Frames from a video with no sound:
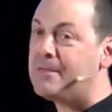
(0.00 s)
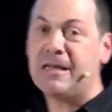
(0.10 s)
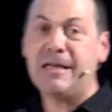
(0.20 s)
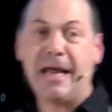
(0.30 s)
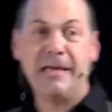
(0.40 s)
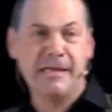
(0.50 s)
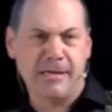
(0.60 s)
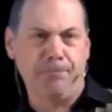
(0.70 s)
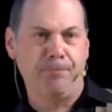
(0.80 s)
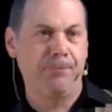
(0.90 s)

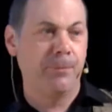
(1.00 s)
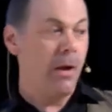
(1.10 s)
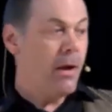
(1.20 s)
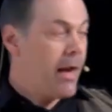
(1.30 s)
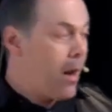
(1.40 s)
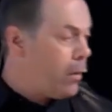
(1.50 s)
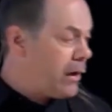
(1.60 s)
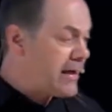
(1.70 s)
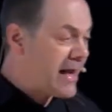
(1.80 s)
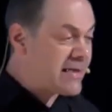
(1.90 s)
Andanson. Now,
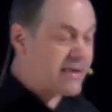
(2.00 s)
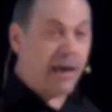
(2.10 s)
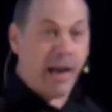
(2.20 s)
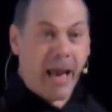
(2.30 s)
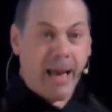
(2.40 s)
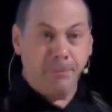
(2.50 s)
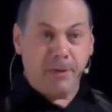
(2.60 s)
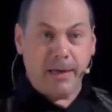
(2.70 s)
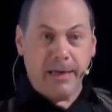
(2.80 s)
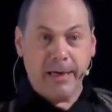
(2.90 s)
Andanson claimed that he